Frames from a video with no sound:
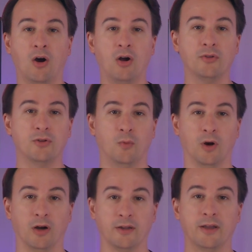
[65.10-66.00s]
all to
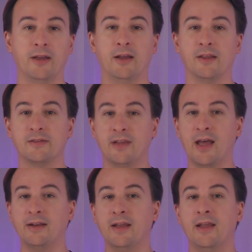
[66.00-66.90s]
work.
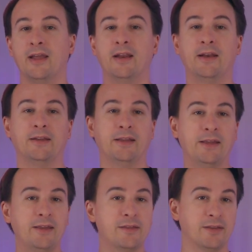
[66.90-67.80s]
Instead, it had an
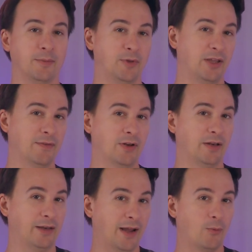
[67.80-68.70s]
eSIM to give it a
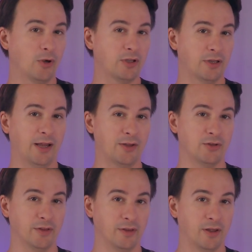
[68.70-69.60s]
network
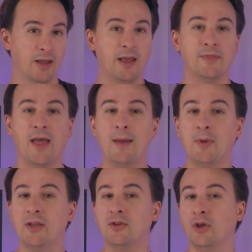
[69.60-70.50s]
connection. That
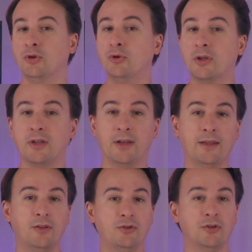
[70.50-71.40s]
means you could
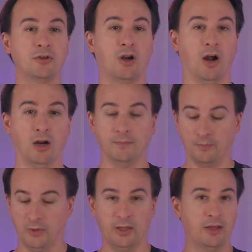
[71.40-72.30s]
connect it to your car
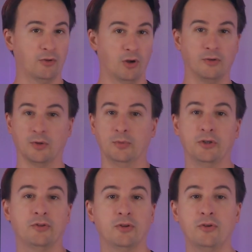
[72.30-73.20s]
either over
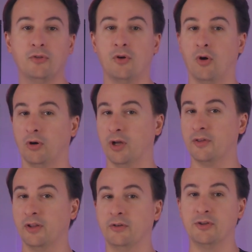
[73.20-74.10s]
Bluetooth or an
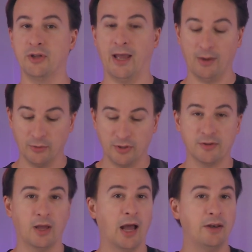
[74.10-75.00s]
auxiliary jack, which
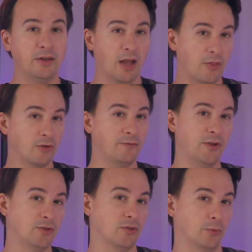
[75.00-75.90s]
is another
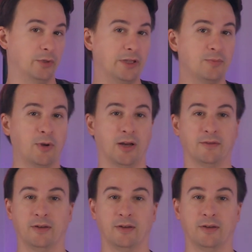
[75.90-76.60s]
feature the release product